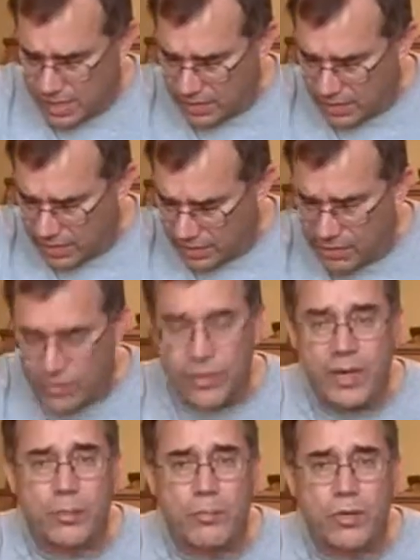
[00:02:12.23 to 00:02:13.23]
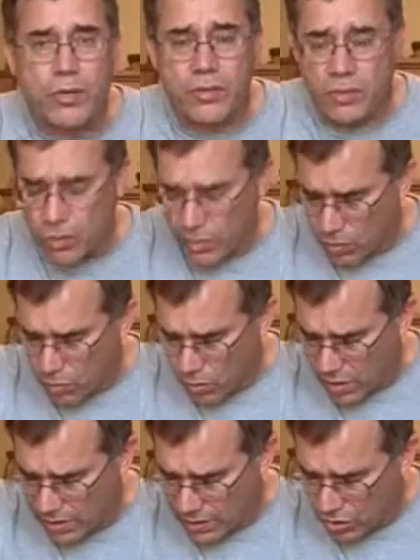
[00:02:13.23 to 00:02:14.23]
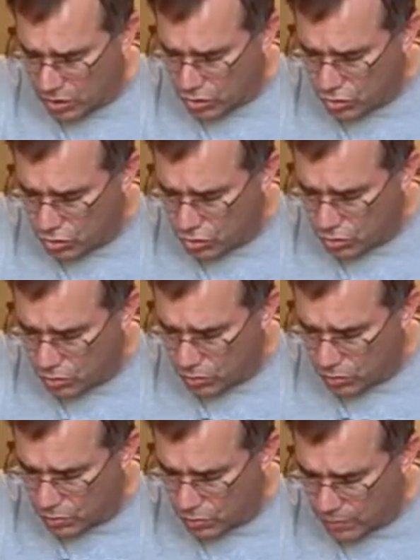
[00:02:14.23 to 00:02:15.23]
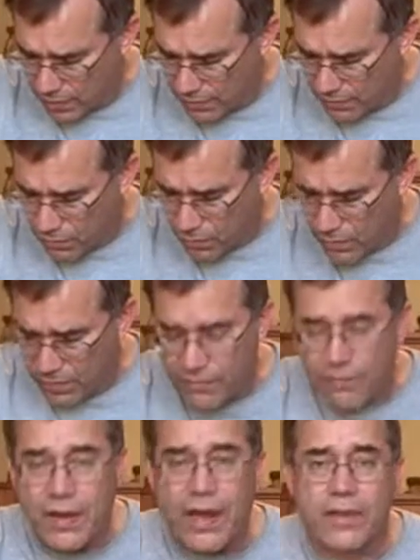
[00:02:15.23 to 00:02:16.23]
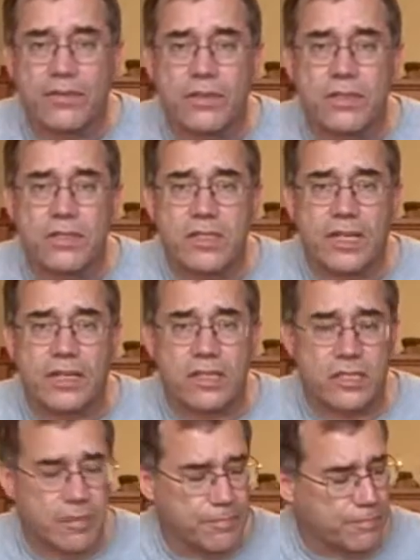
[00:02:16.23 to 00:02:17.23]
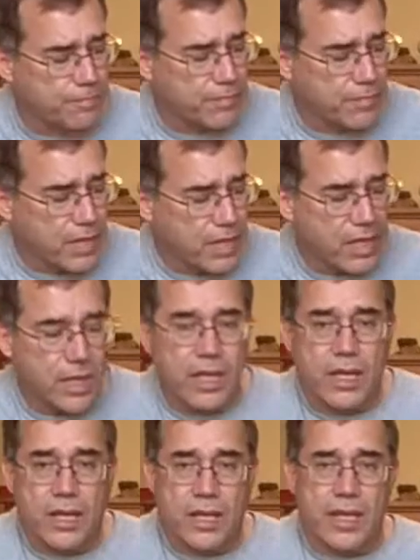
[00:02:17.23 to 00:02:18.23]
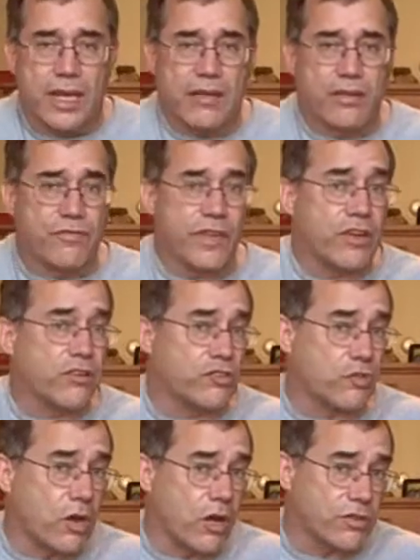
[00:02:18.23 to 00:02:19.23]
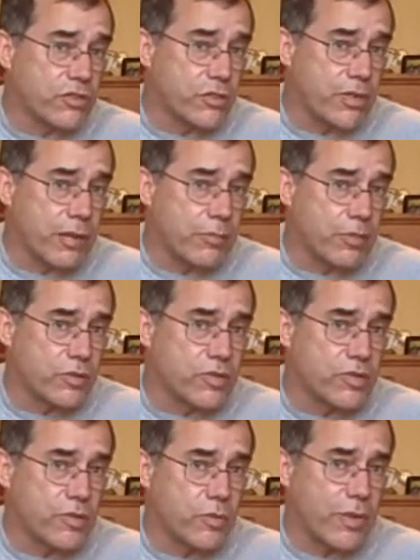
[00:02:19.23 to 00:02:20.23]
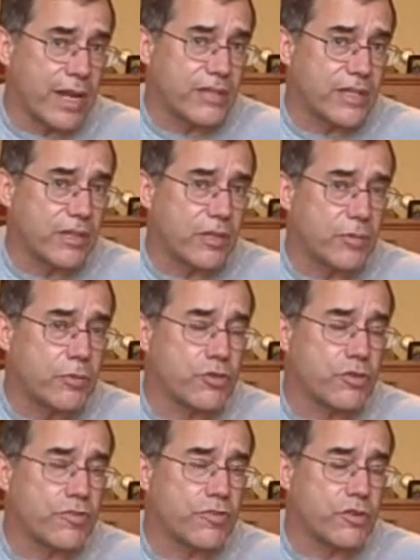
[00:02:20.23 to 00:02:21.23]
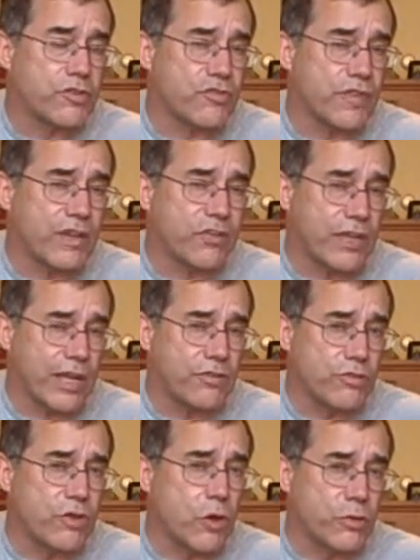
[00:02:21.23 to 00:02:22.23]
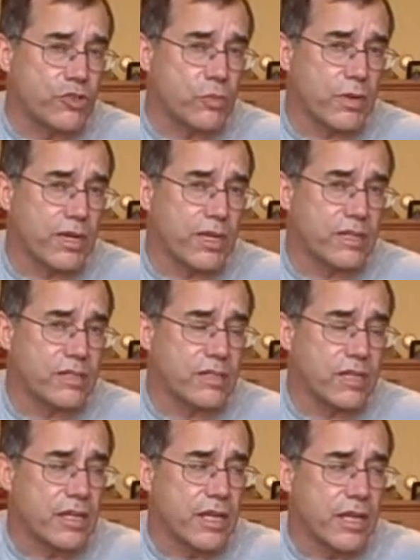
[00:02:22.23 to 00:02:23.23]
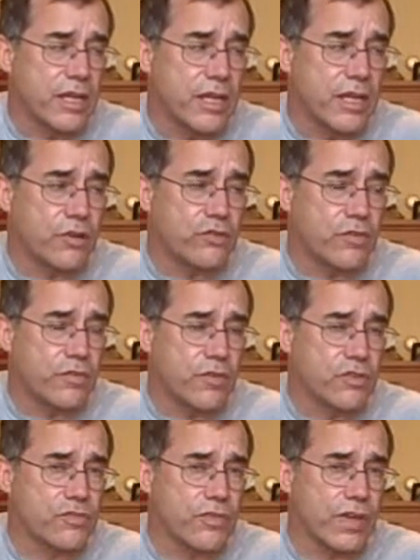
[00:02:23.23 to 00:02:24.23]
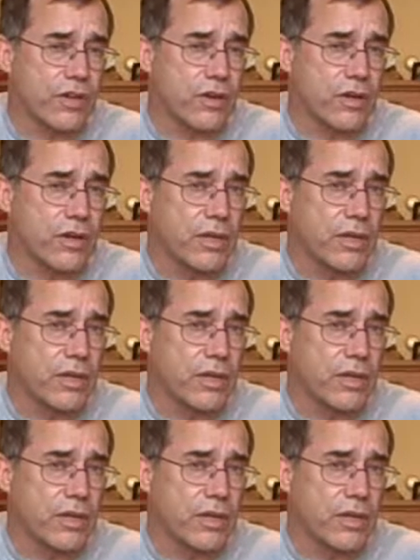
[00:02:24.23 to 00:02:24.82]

and they're numbered going 1, 2, 3, 4, 5, 6. Now your fingers are also numbered, so that when I tell you to put your first finger down, you know which one it is. Here's your first finger,